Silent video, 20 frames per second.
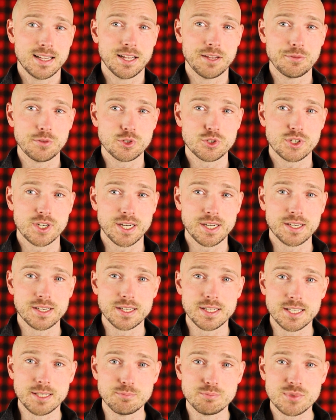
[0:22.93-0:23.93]
If you're trying
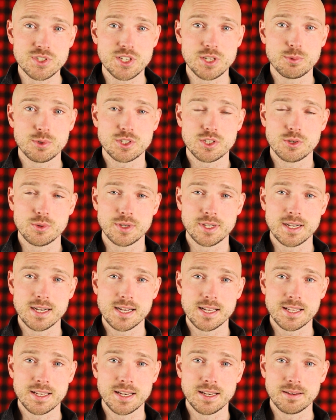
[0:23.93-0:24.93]
to see what's going
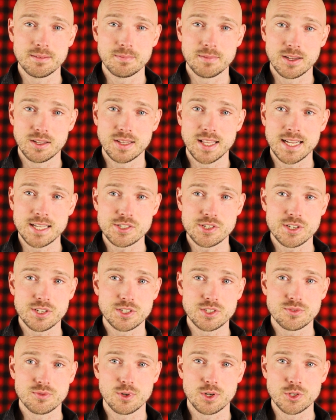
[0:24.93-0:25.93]
on in Alaska
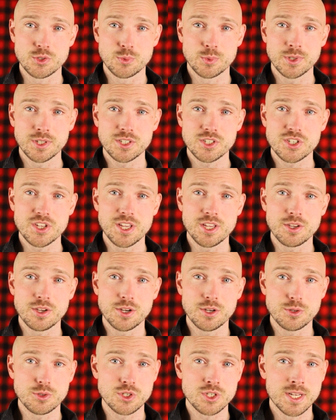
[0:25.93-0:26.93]
as far as real estate
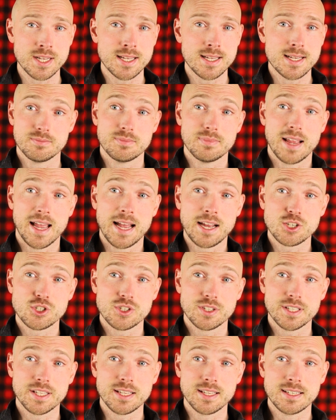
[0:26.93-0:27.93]
goes,
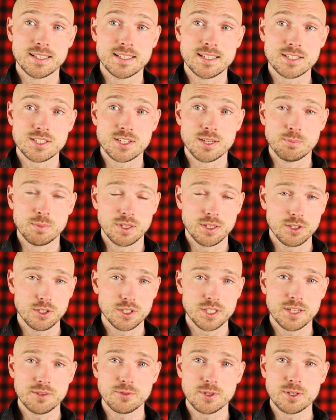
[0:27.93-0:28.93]
actually did something a
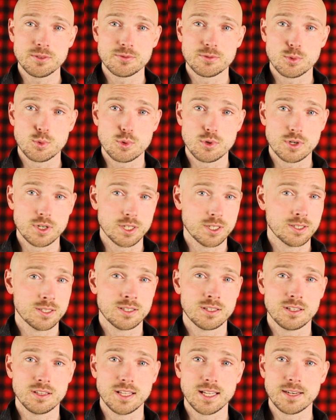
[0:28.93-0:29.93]
little different for
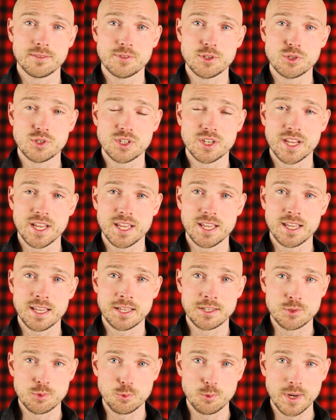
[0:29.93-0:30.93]
a lot of you today
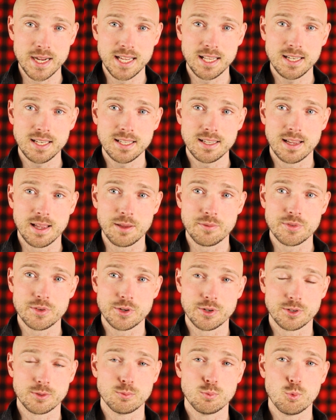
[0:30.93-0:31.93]
as well. If
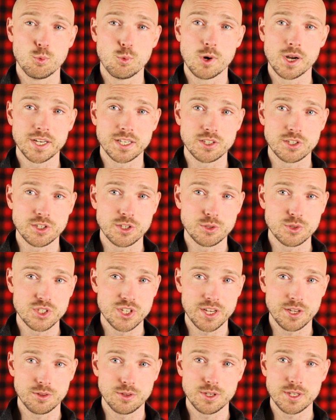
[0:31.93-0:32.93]
you're wanting to go
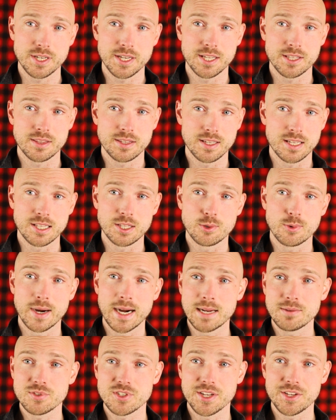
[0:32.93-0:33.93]
take a look at the
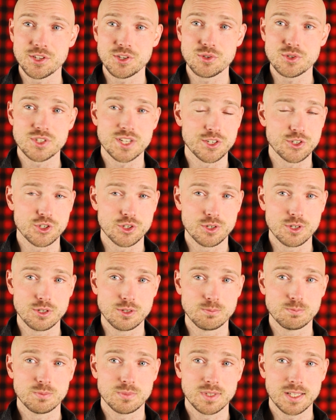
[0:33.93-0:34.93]
graphs I use at your
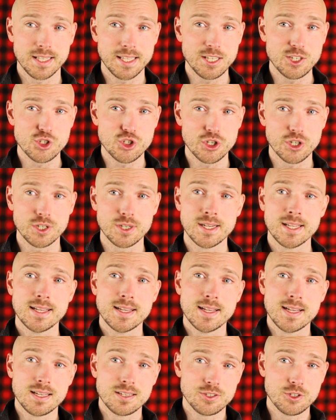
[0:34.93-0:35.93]
own leisure,
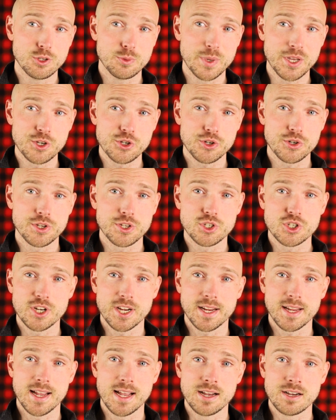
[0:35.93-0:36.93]
do make sure you
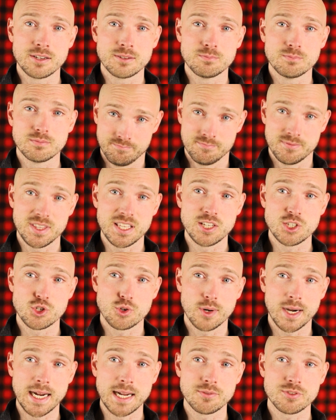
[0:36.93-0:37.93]
check out these
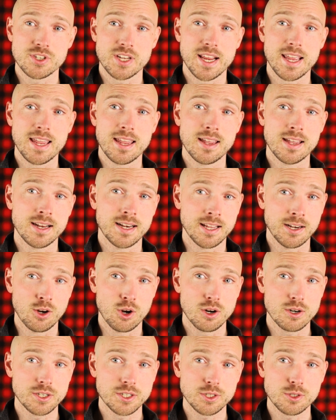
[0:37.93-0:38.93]
graphs in an
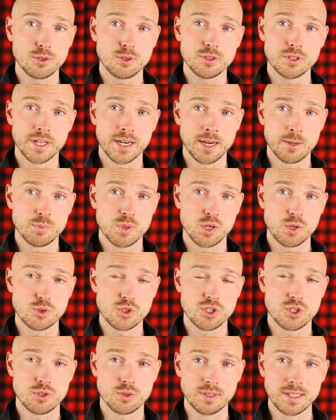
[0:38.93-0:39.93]
article that I
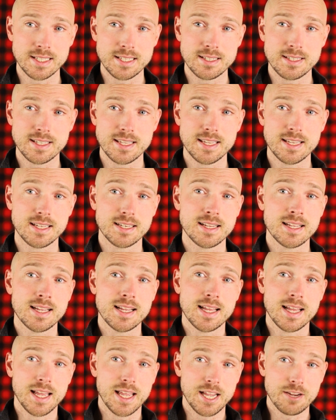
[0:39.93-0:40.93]
post to LinkedIn
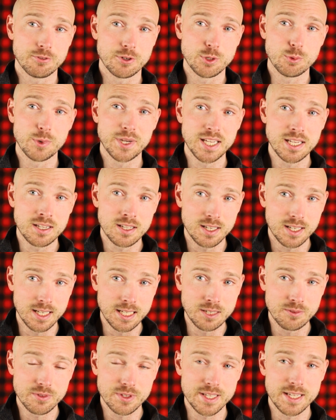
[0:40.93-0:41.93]
every week.
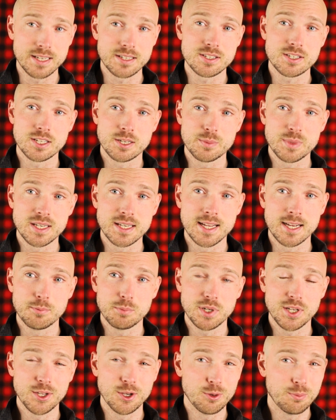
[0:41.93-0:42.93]
Link for that is going to be down
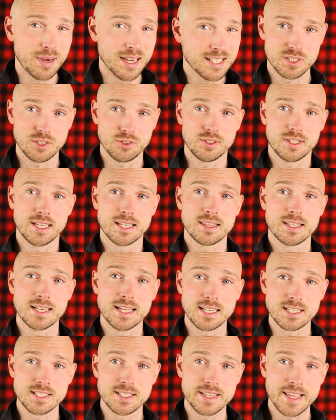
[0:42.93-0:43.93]
below till like the
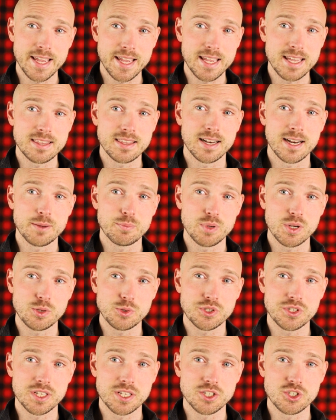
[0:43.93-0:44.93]
next day that I
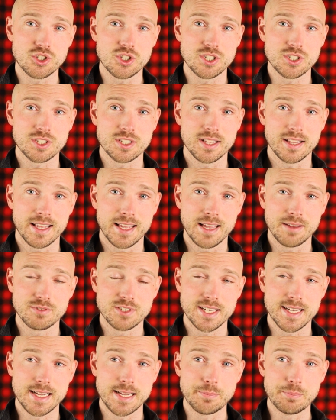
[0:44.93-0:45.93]
post this, just till I have
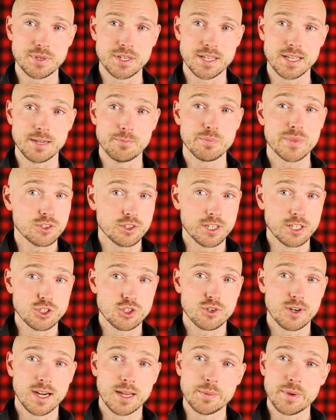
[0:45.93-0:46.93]
time to
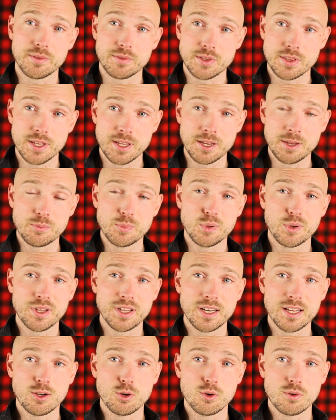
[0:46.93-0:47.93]
transcribe everything and put
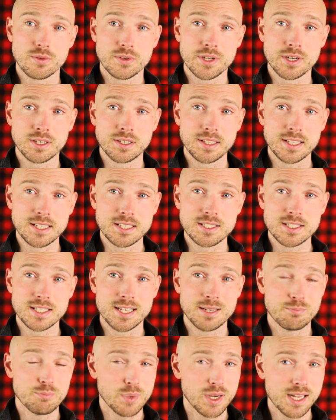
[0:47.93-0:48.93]
it over there in
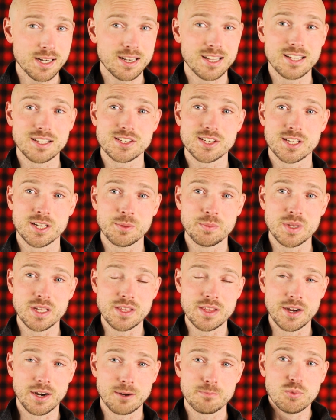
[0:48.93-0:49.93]
LinkedIn, but it's going to be
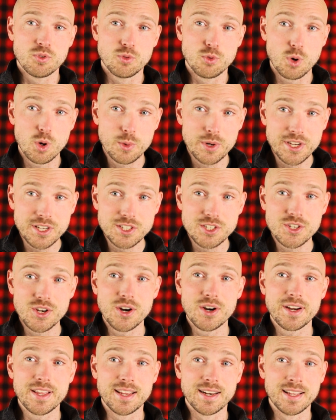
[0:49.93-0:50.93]
there. Before we get
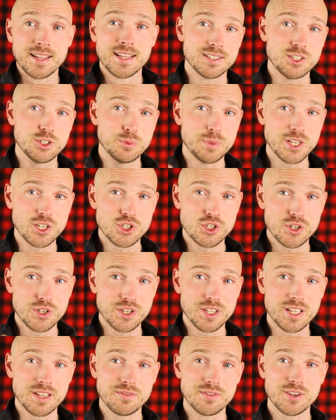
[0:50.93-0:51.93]
started, do make sure
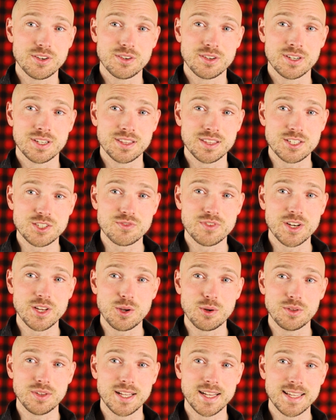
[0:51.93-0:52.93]
to give this
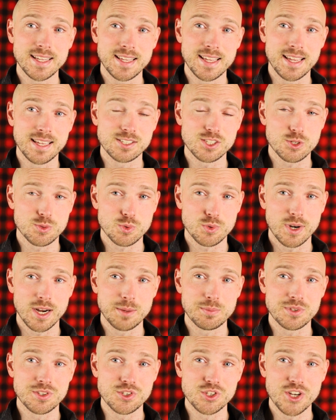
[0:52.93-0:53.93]
video a like and
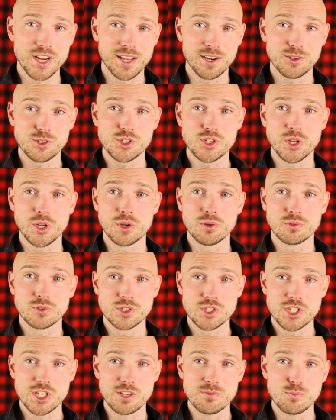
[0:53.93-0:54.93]
subscribe to the channel so you can
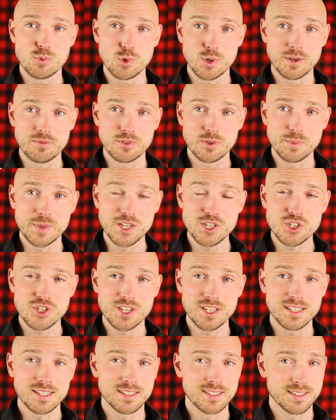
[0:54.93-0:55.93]
receive more
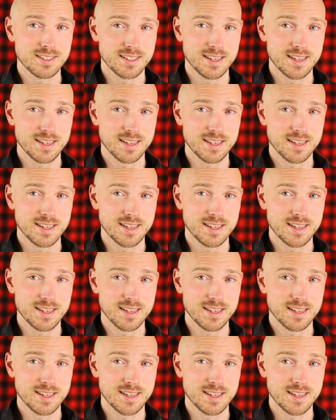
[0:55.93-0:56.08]
information.